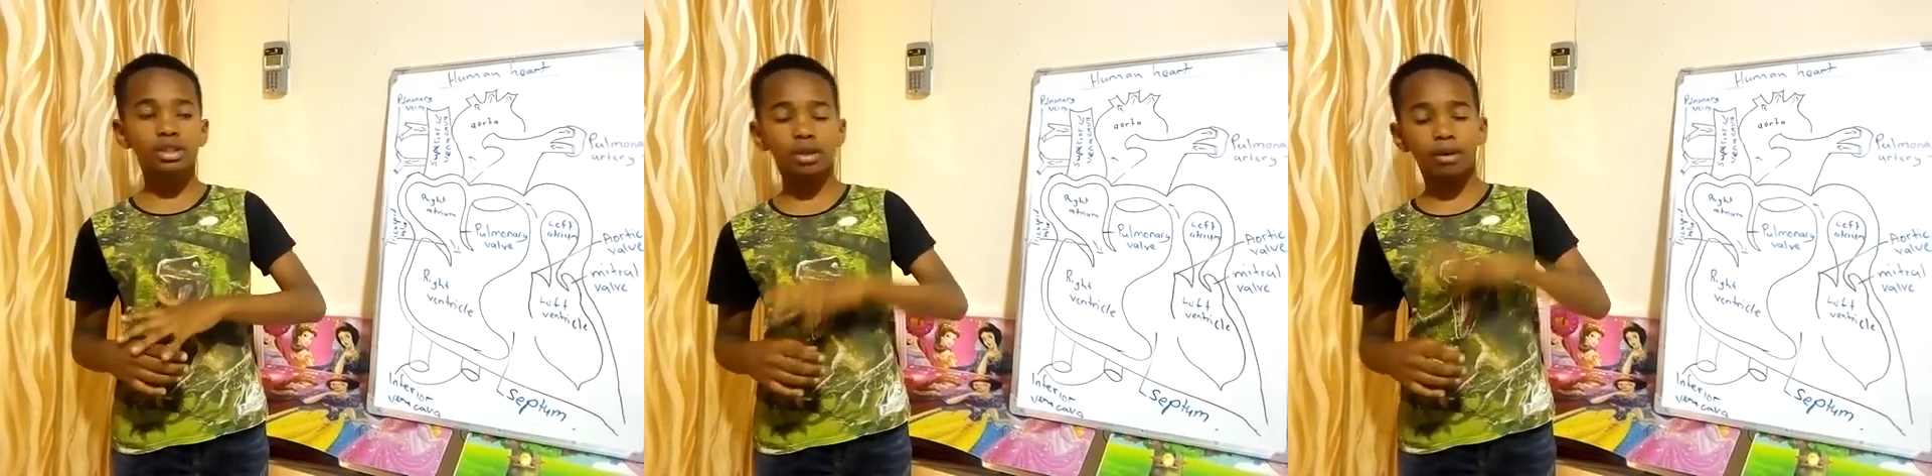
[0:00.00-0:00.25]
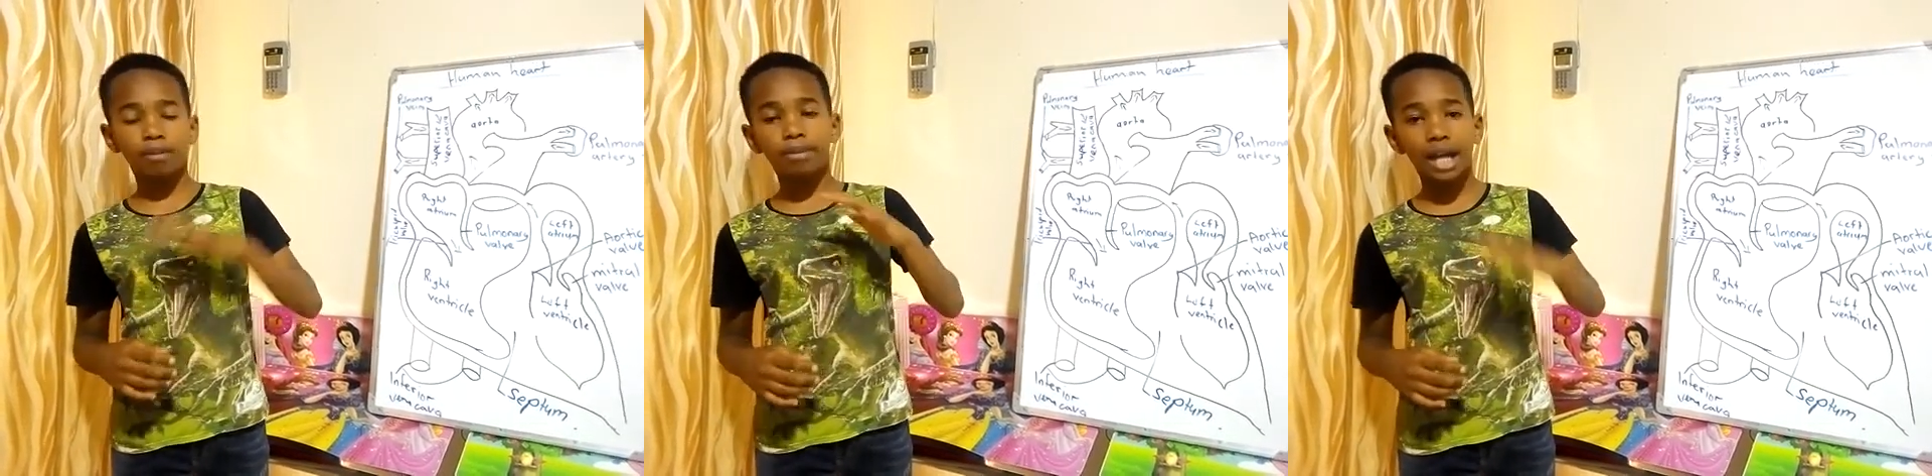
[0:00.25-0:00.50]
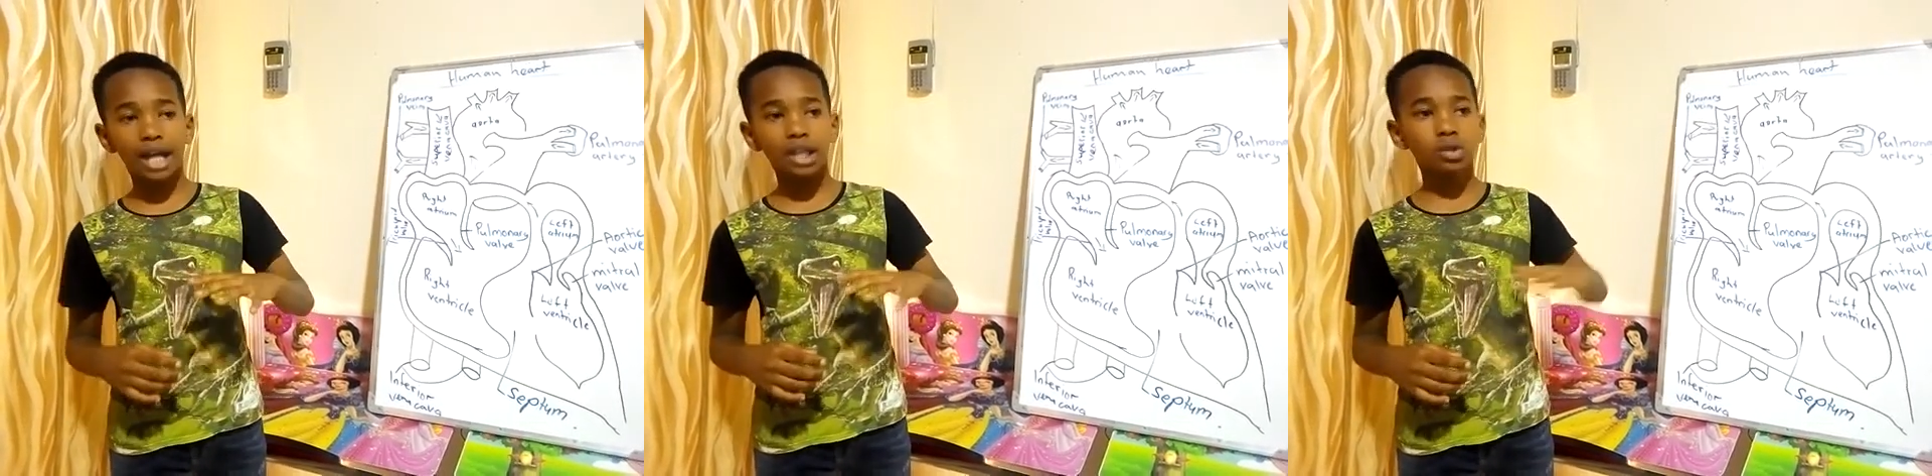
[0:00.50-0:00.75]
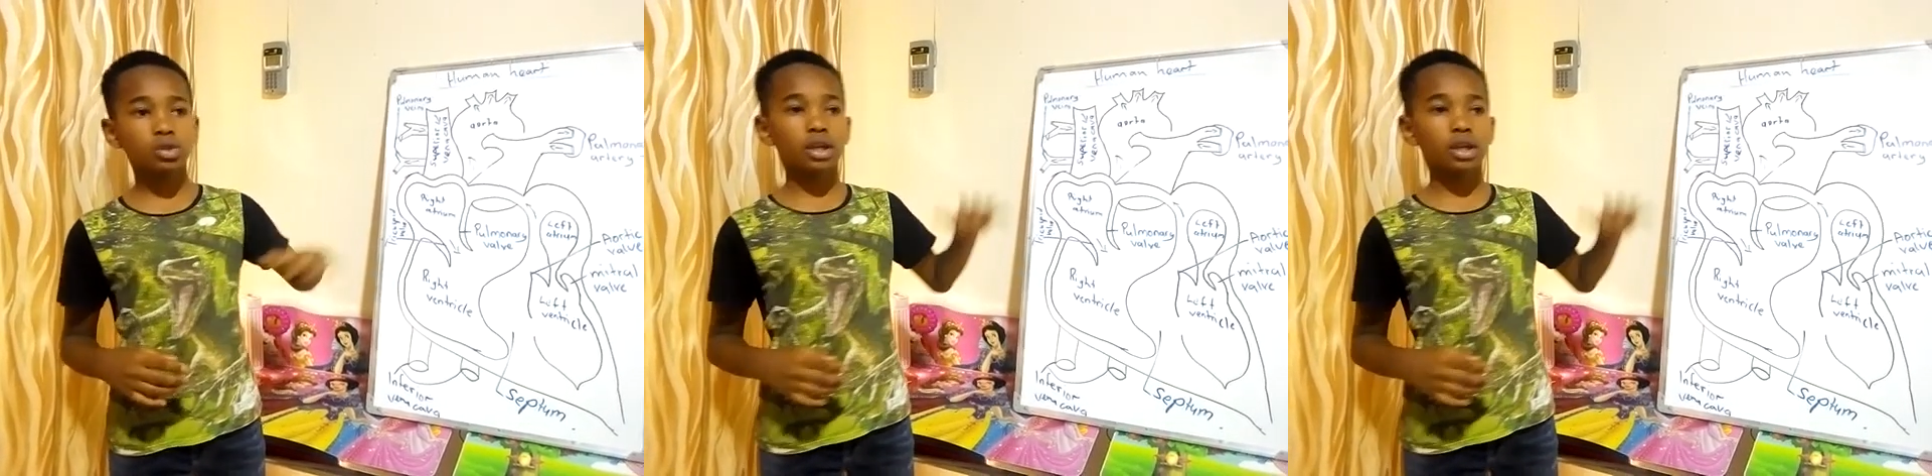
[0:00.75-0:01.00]
the blood
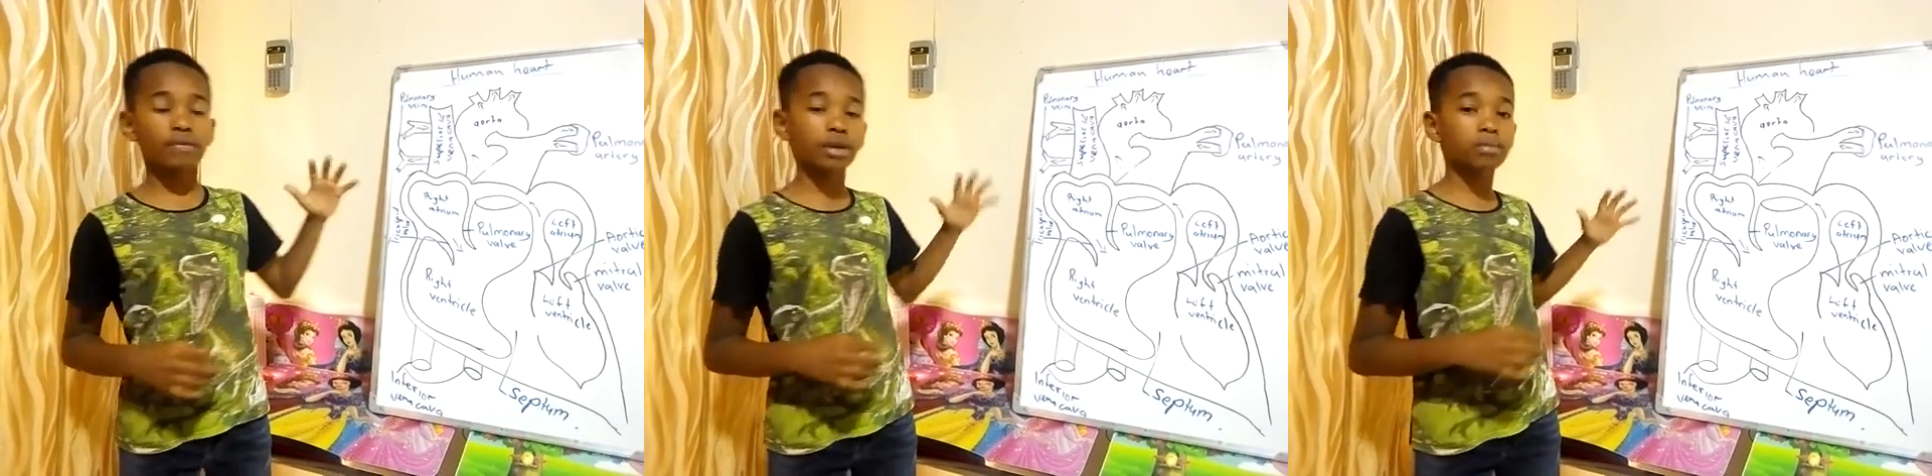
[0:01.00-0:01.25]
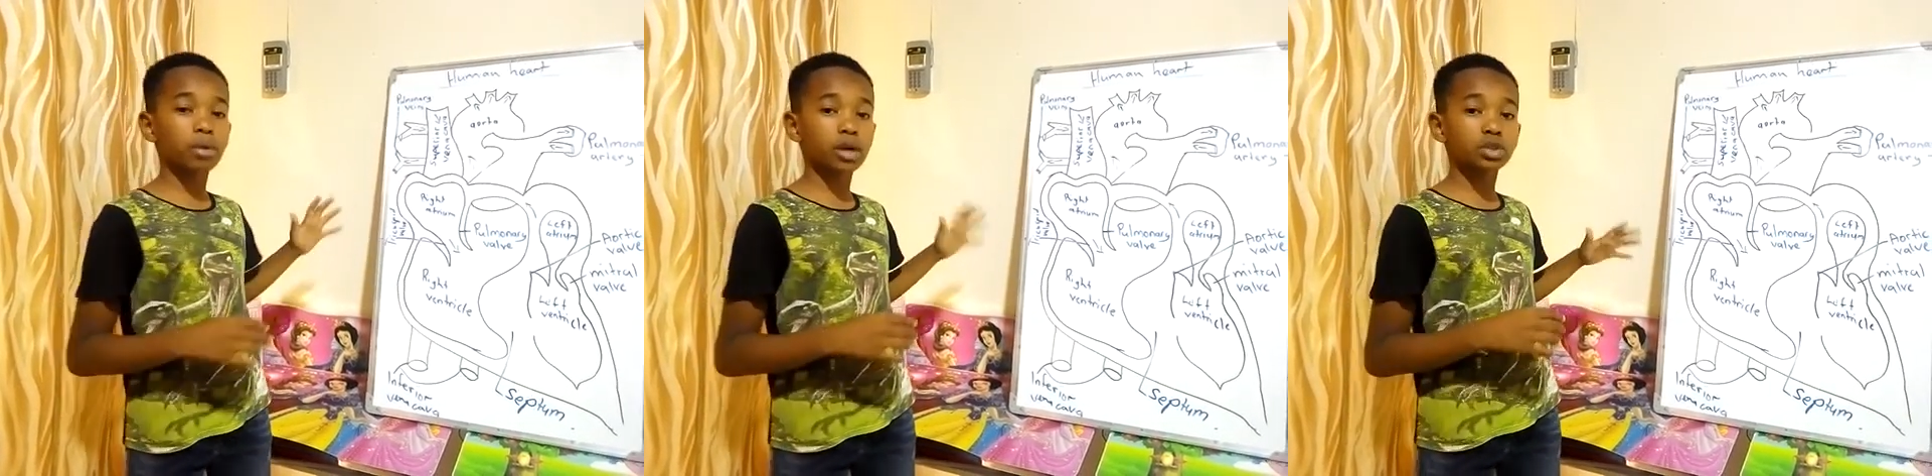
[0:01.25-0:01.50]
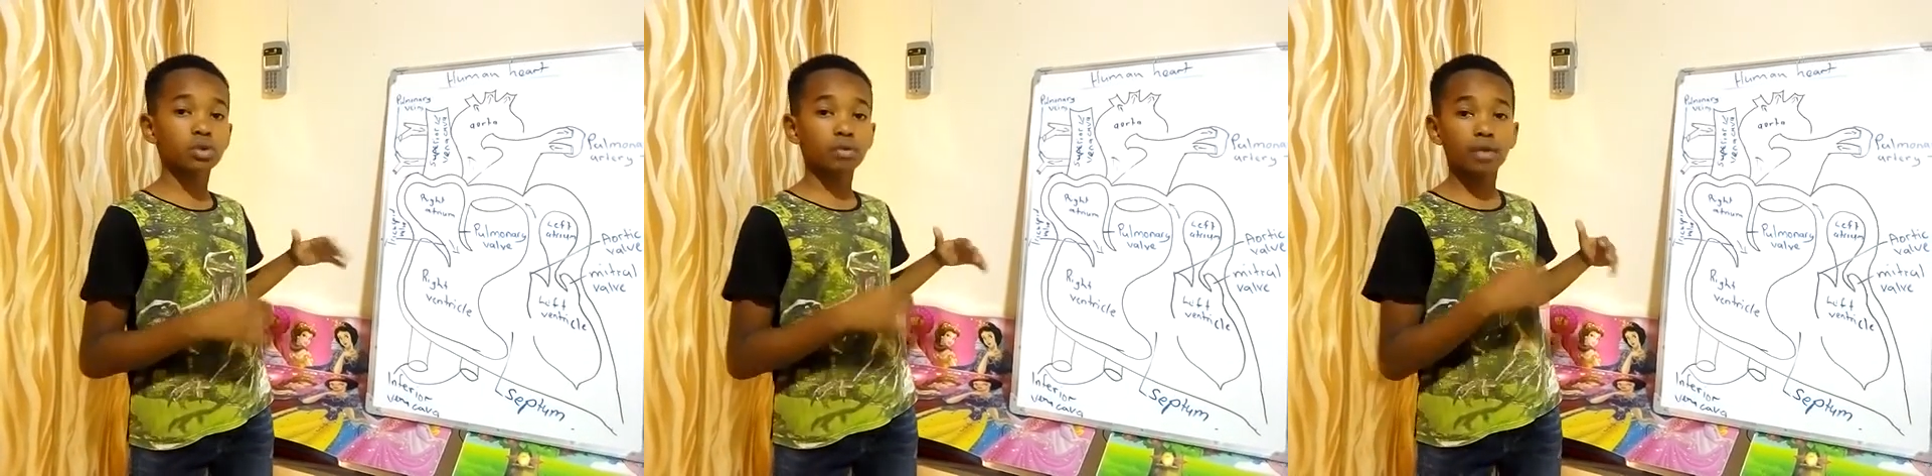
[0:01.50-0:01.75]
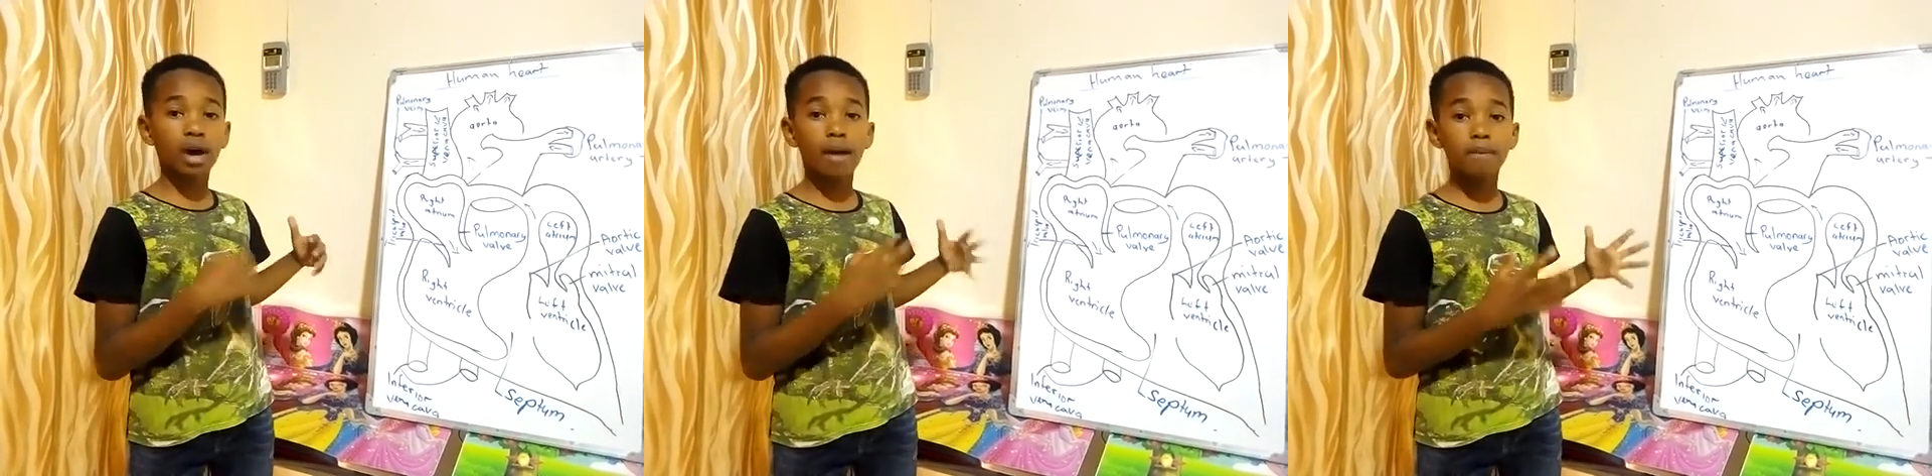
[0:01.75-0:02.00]
to different parts of
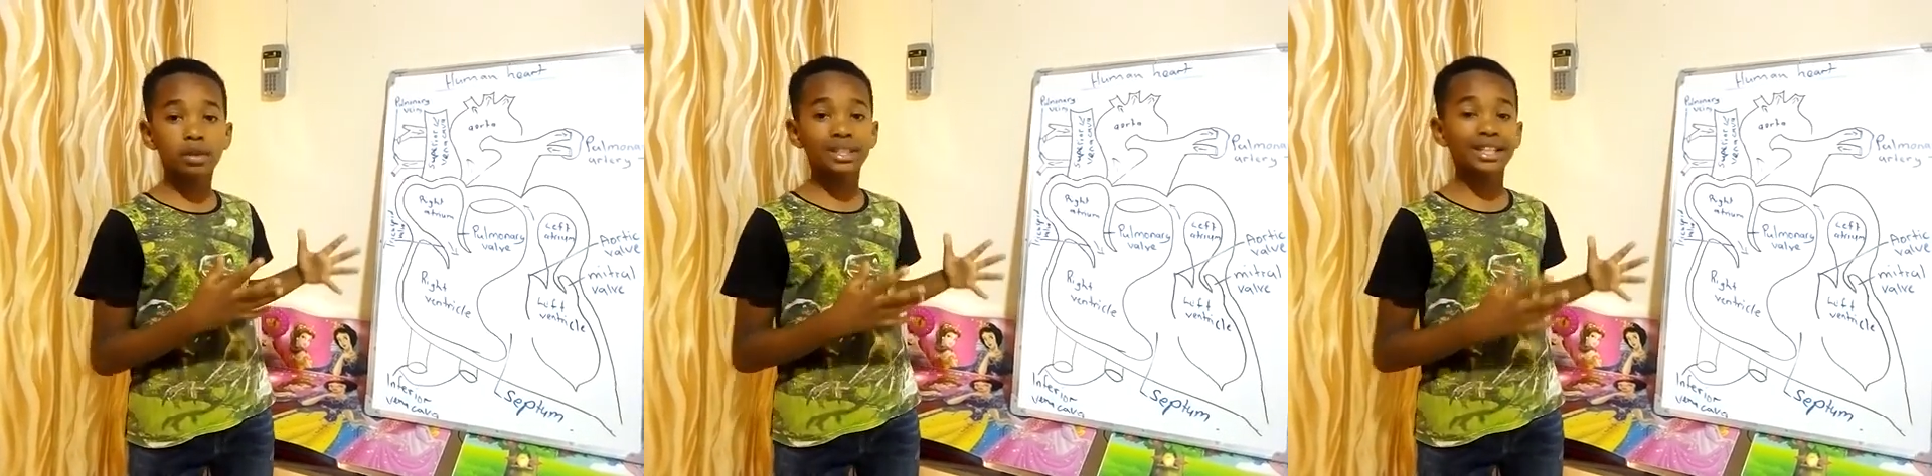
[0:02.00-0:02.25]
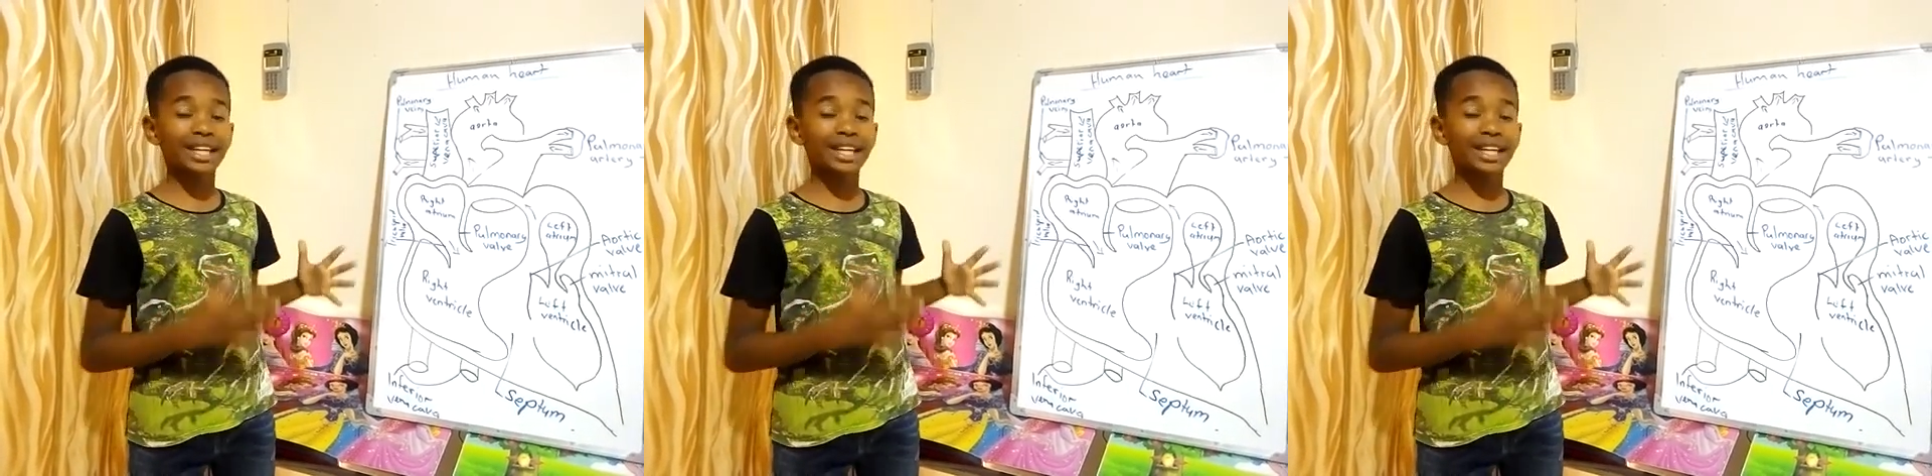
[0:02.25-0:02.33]
our body,